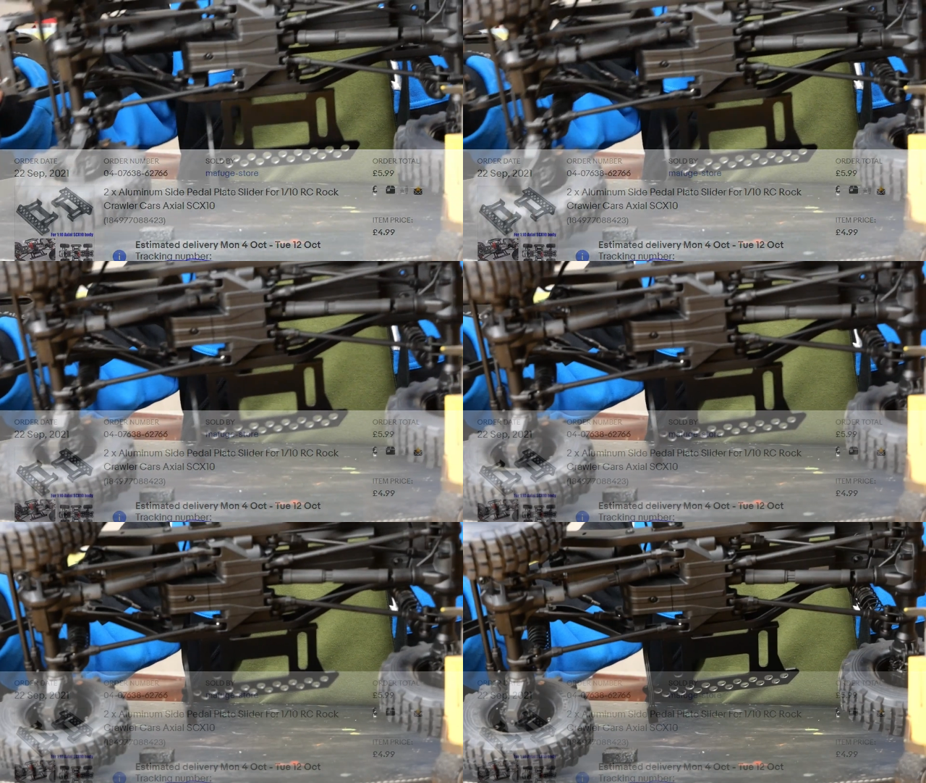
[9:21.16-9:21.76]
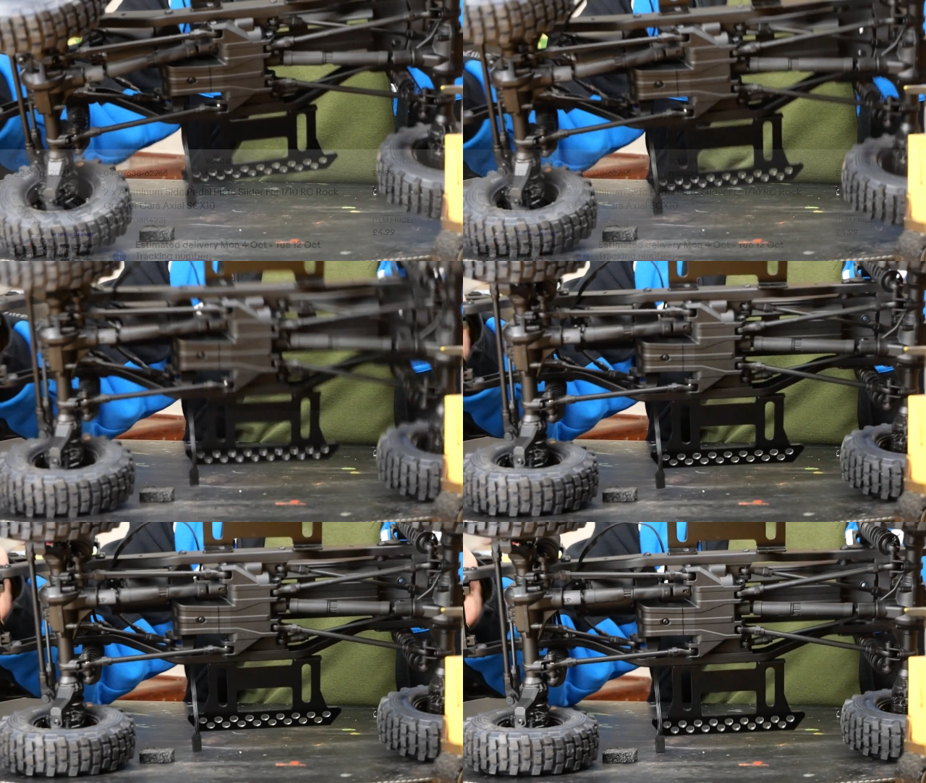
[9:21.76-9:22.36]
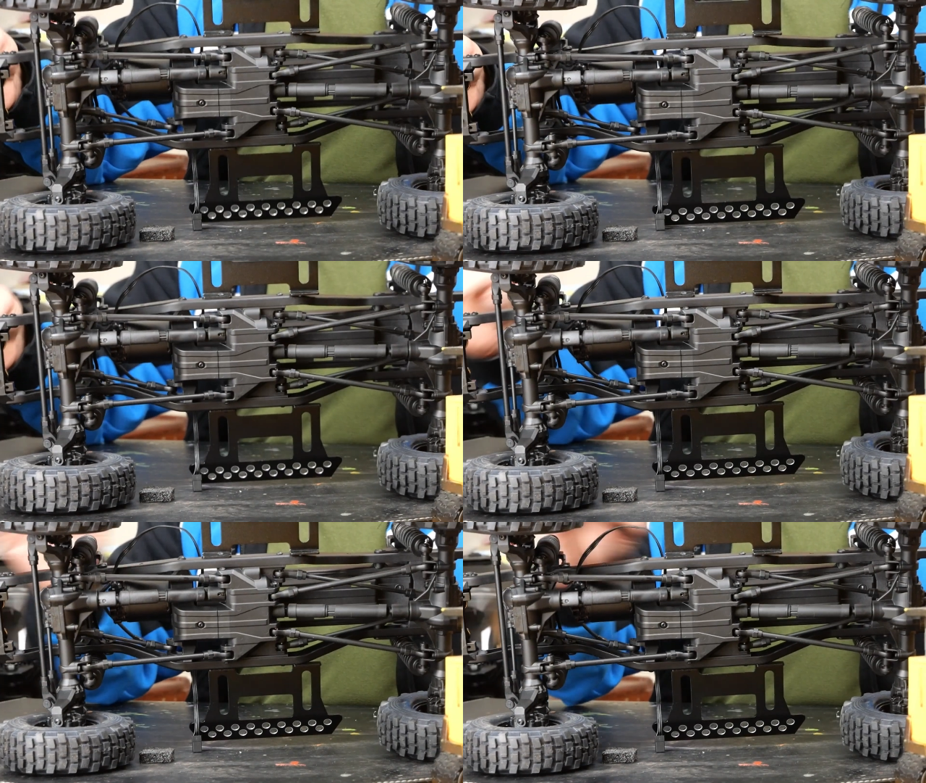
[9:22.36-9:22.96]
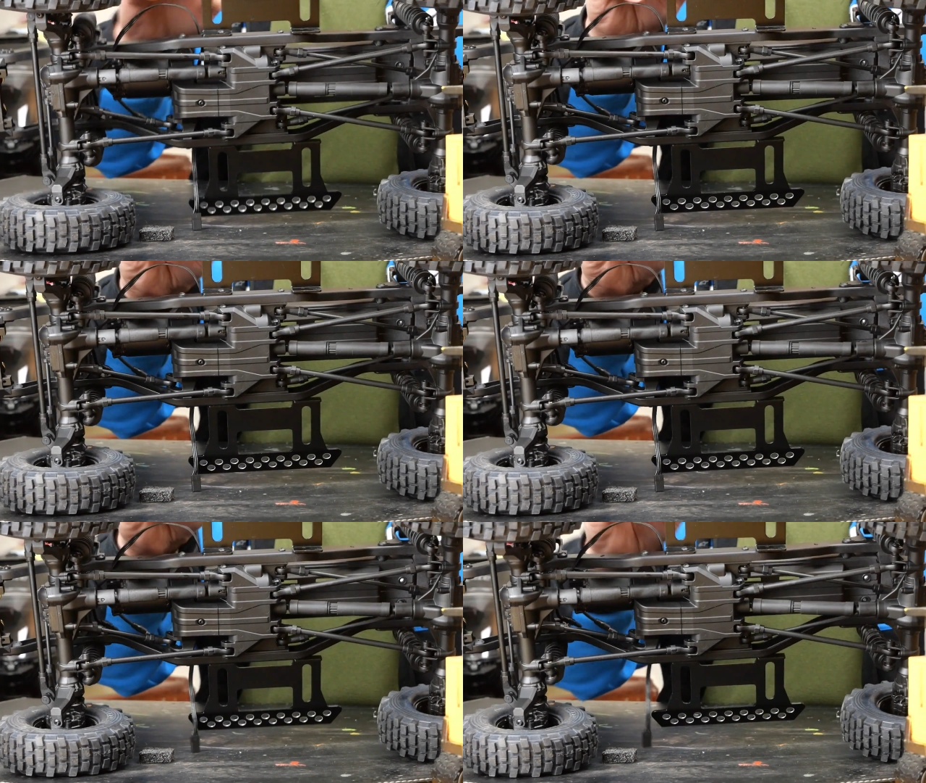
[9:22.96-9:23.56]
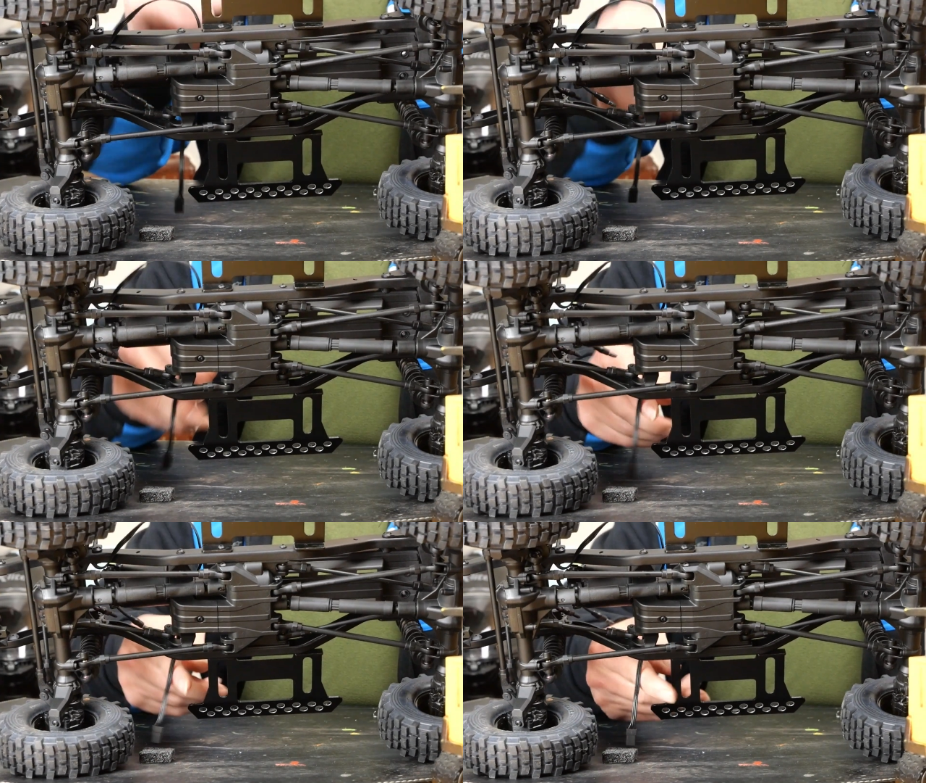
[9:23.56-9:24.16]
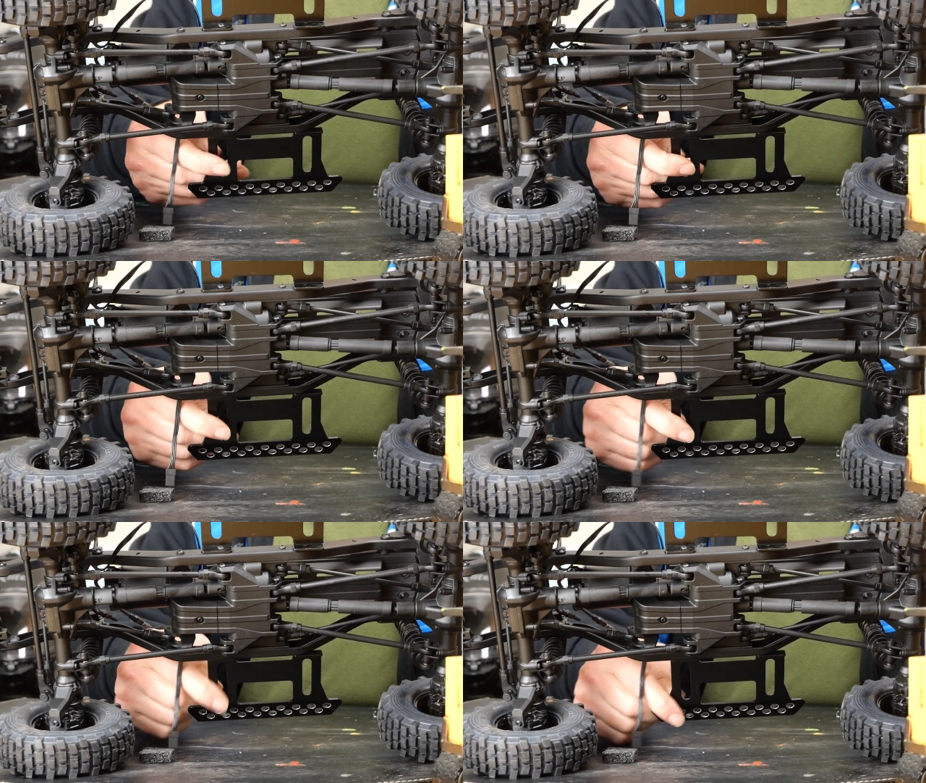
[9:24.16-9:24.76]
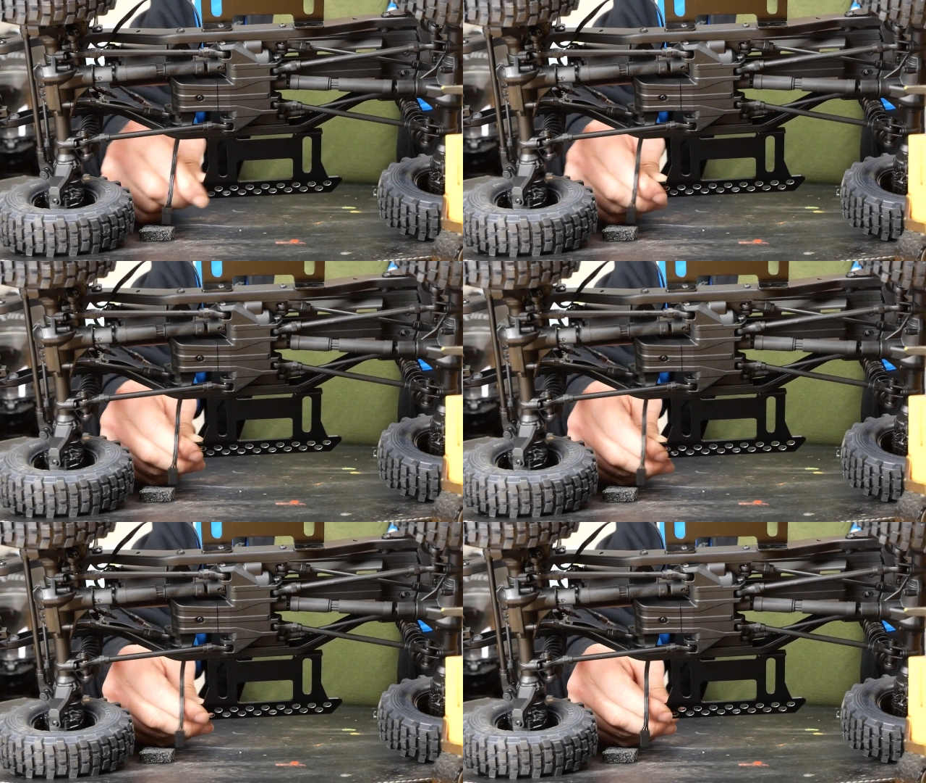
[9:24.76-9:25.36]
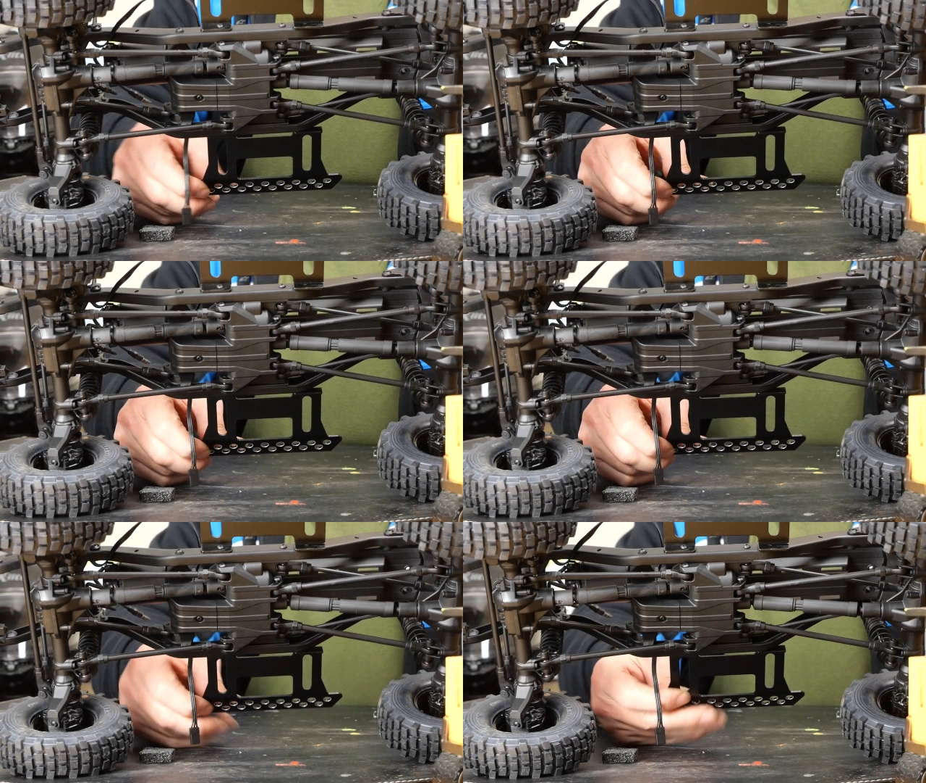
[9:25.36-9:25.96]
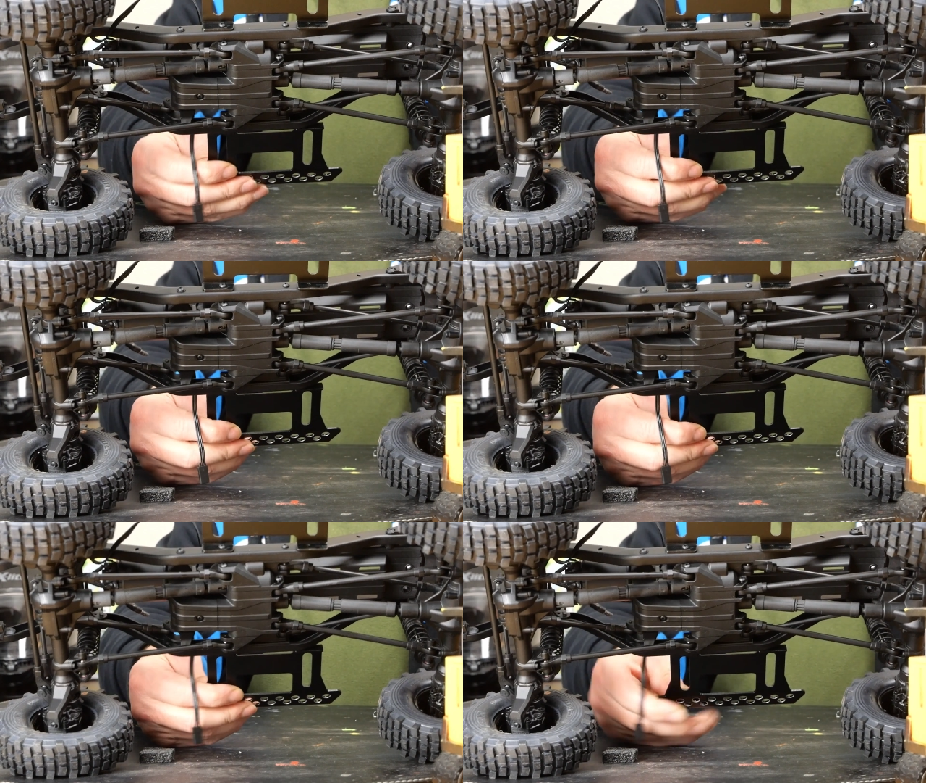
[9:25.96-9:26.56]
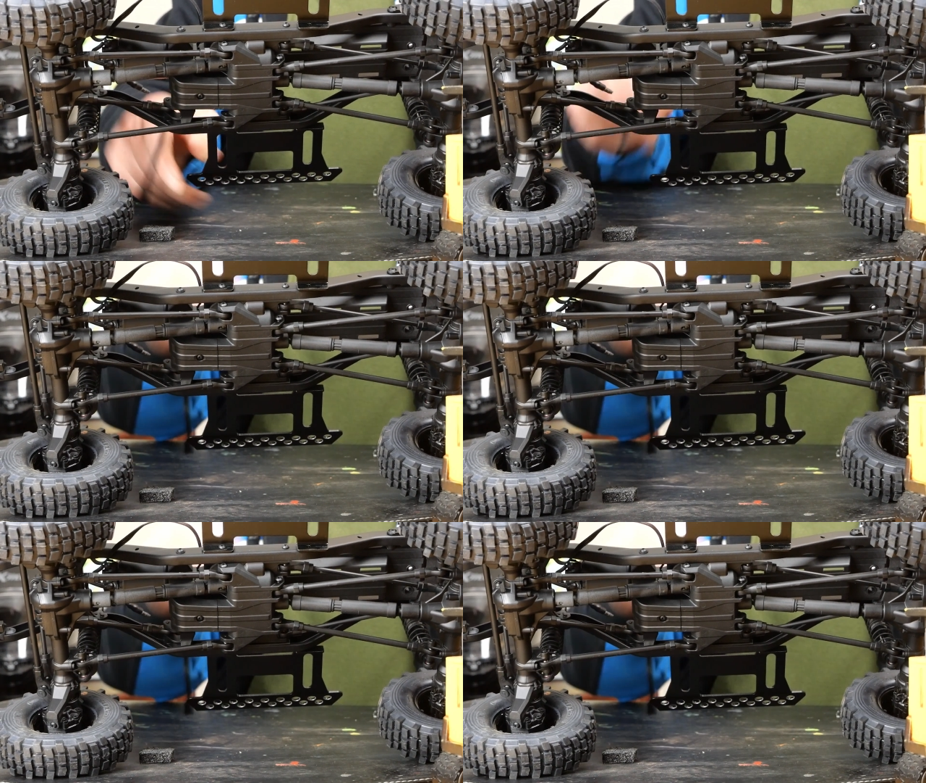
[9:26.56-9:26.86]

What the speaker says: (no speaker visible)